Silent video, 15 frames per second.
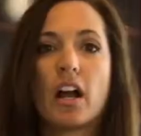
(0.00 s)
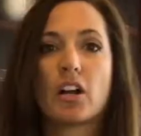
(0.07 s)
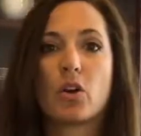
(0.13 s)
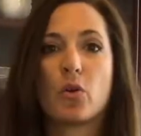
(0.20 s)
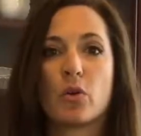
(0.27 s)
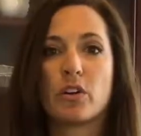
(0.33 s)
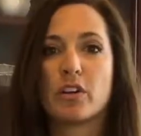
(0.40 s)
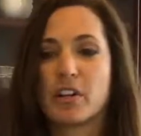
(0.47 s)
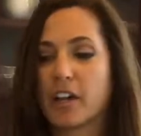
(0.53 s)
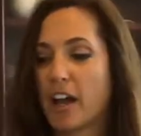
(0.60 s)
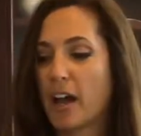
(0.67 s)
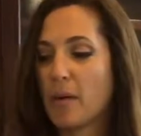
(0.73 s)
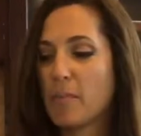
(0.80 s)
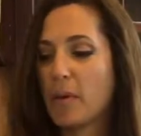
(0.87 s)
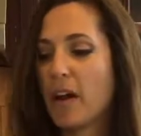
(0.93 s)
a 1/4
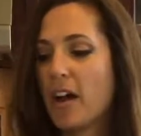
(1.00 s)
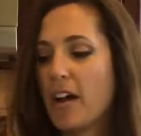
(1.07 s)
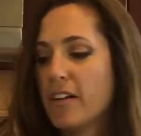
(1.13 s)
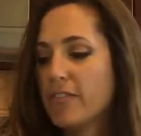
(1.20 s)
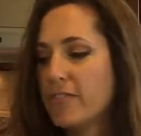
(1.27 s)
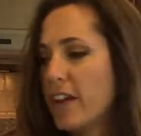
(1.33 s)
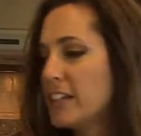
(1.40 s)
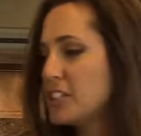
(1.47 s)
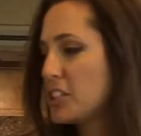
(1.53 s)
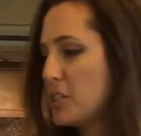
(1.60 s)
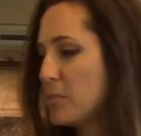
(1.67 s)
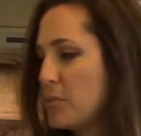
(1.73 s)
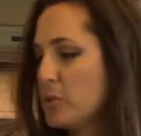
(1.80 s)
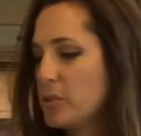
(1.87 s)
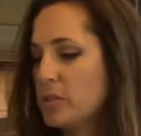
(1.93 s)
cup of
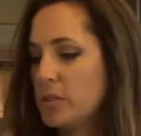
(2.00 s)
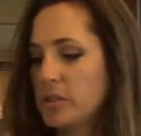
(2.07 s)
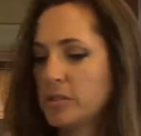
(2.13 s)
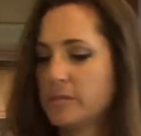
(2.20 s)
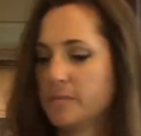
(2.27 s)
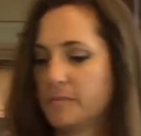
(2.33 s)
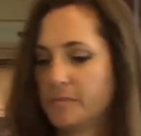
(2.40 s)
vegetable oil.